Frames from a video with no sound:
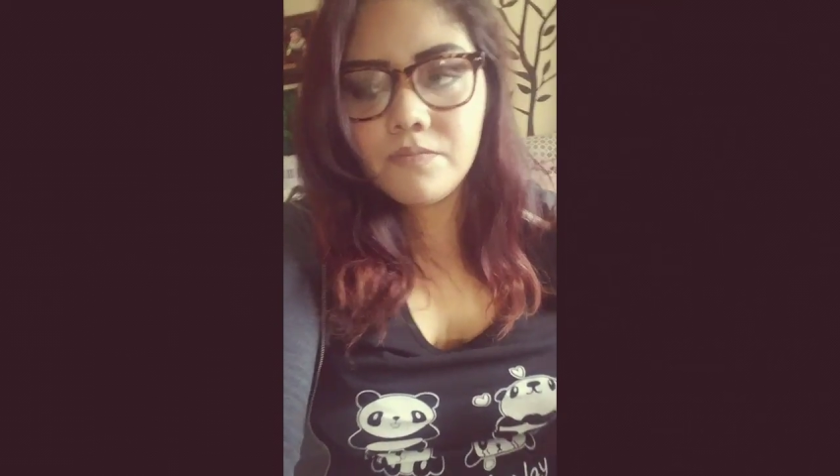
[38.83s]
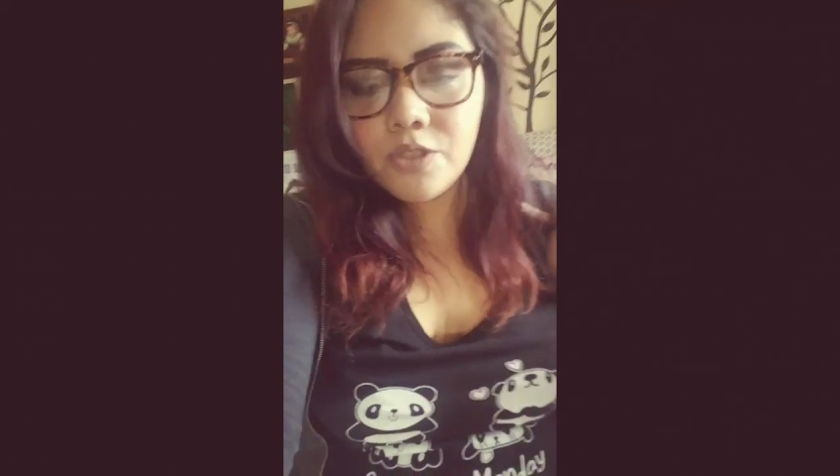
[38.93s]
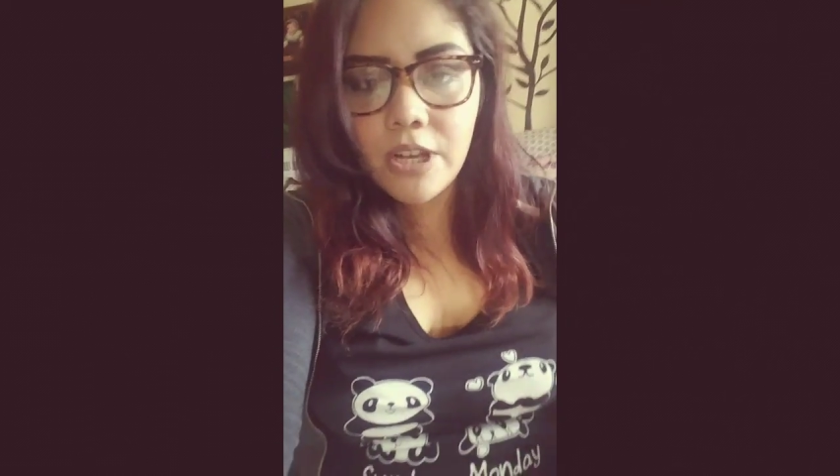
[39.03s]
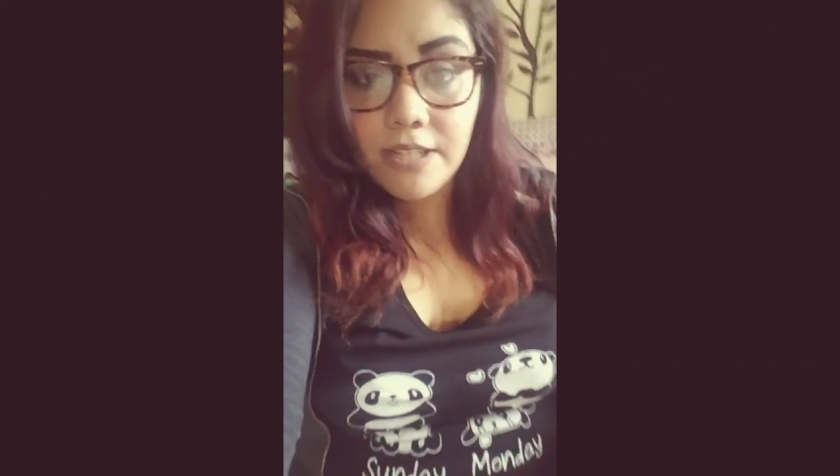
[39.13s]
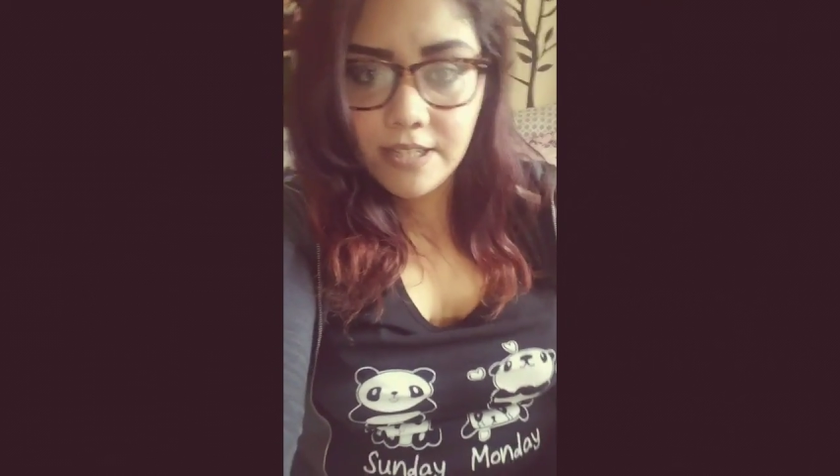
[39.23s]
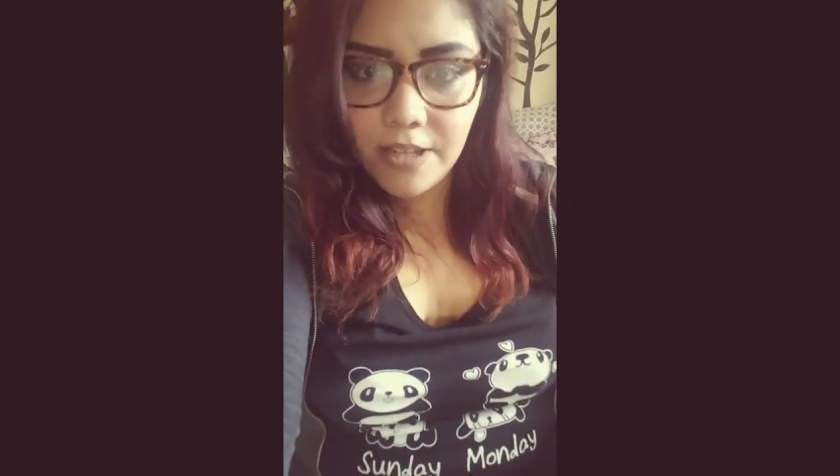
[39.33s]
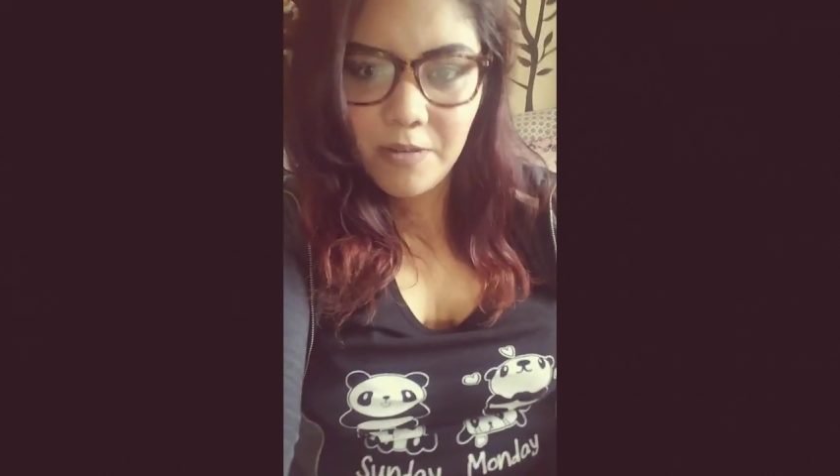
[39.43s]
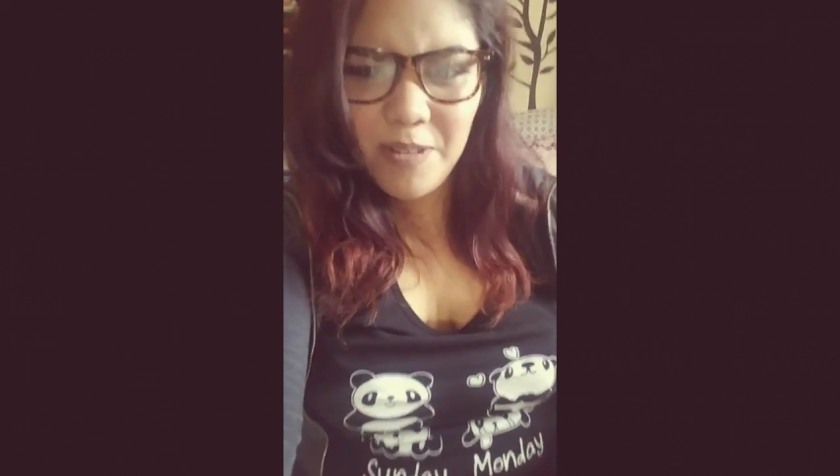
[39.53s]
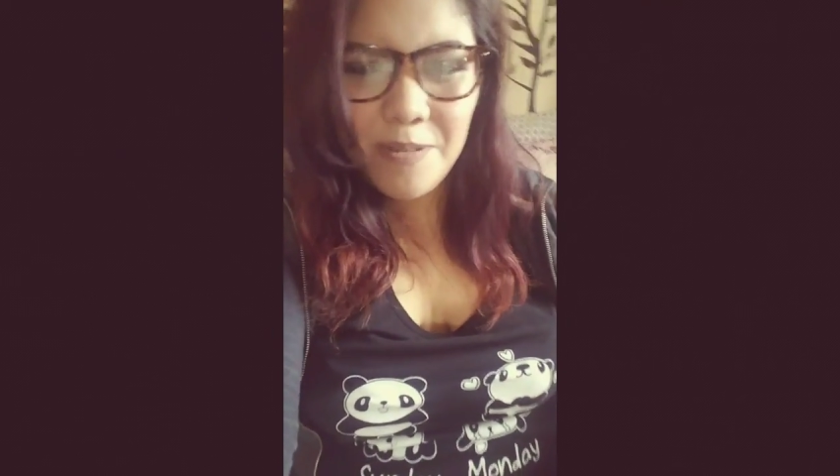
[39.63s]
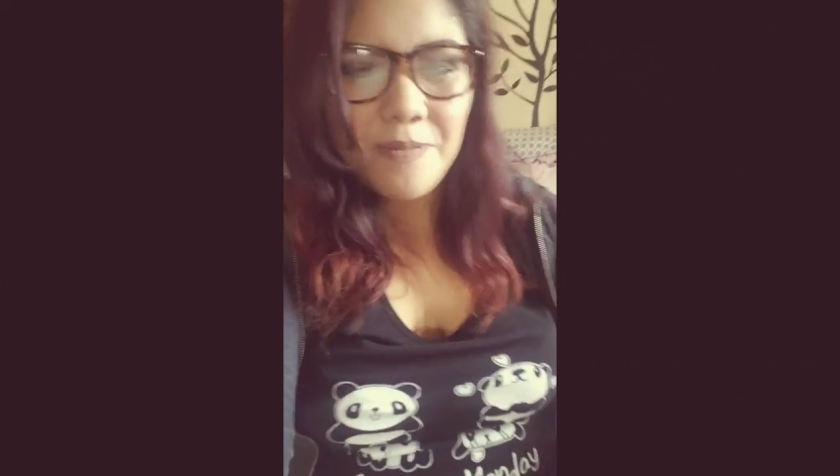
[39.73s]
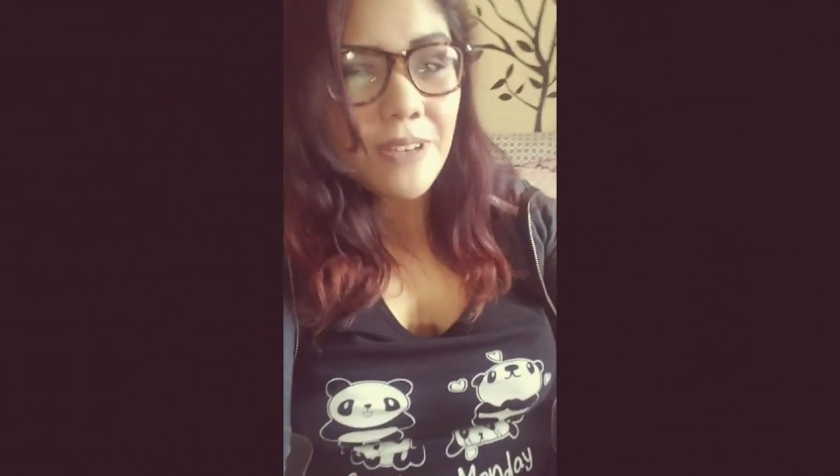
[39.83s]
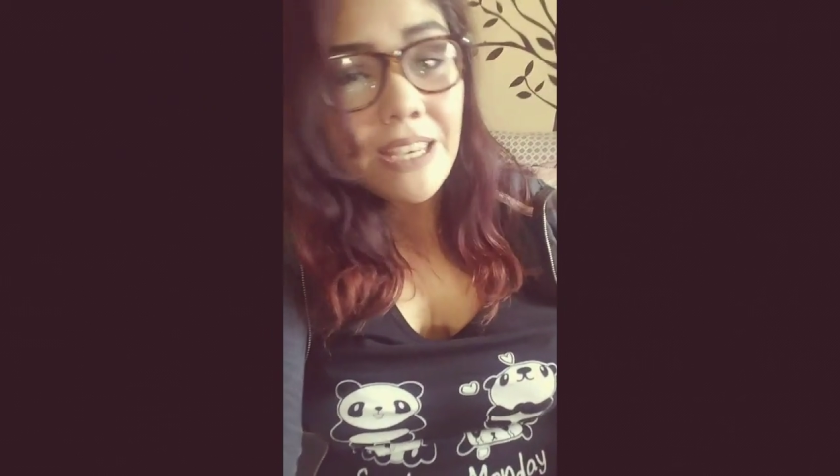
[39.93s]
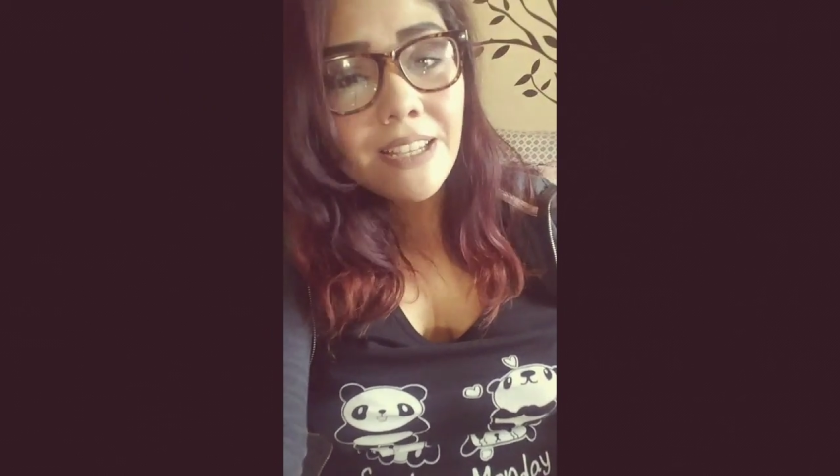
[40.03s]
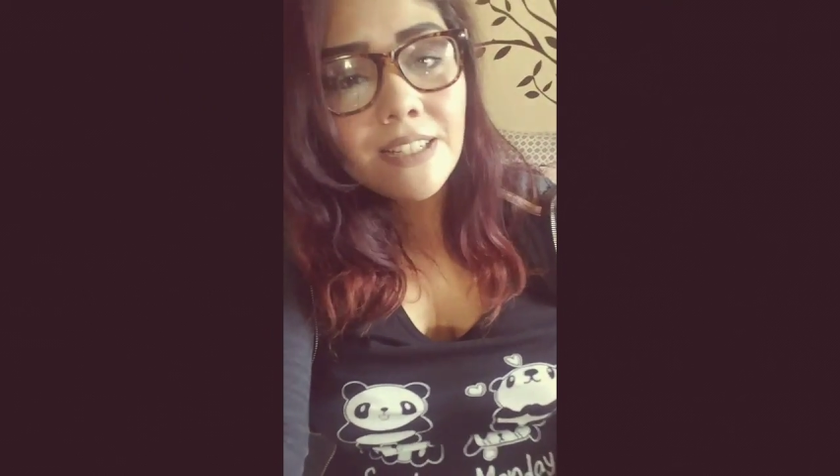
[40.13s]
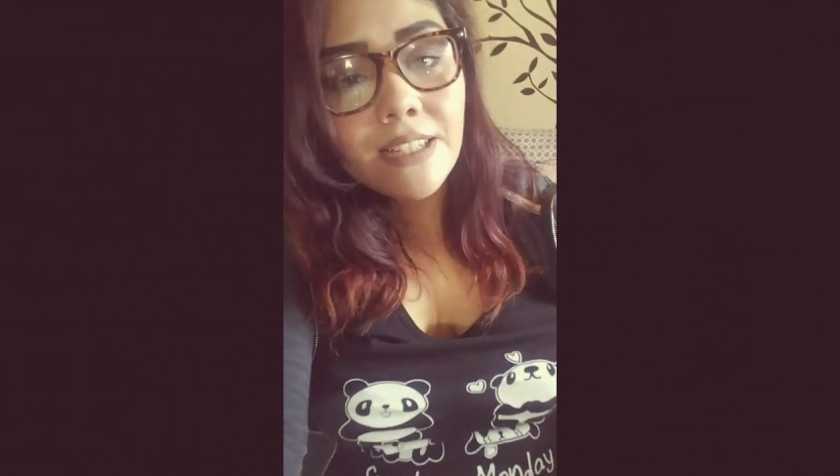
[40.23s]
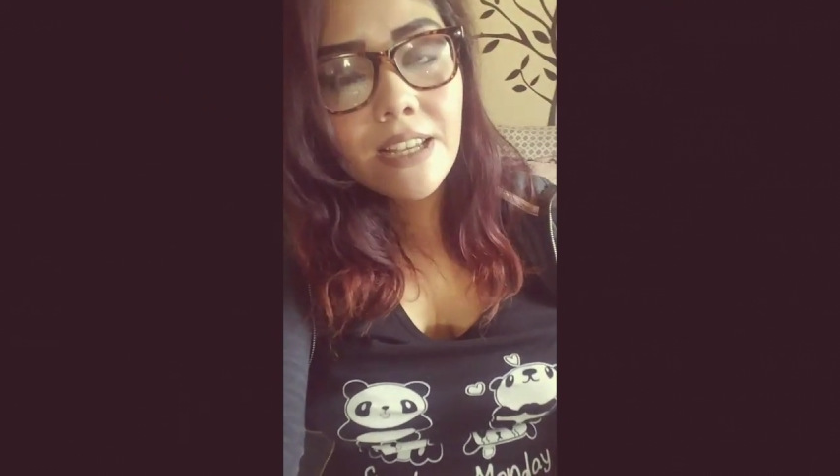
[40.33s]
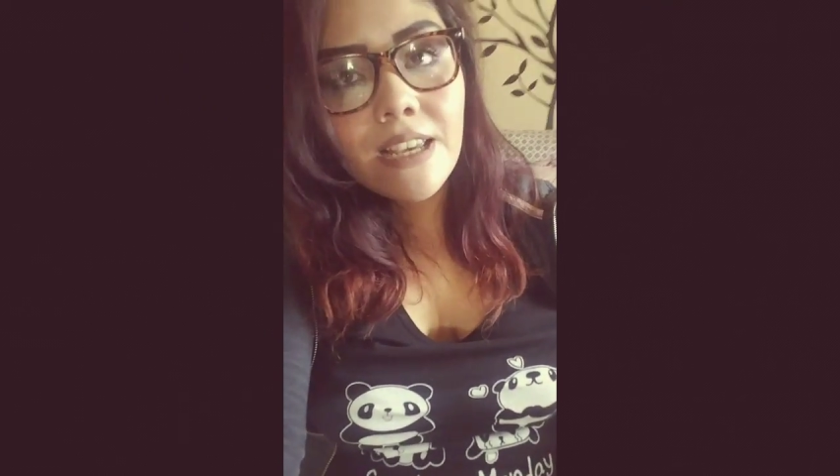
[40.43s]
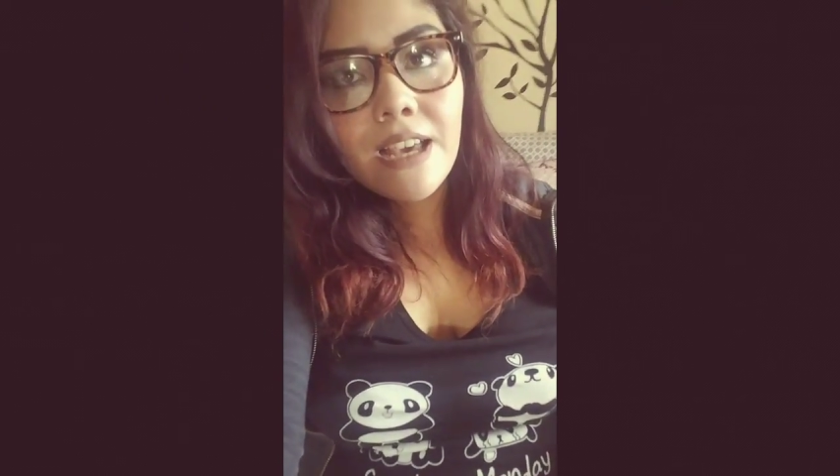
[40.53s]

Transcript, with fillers: trying to stay away from fish.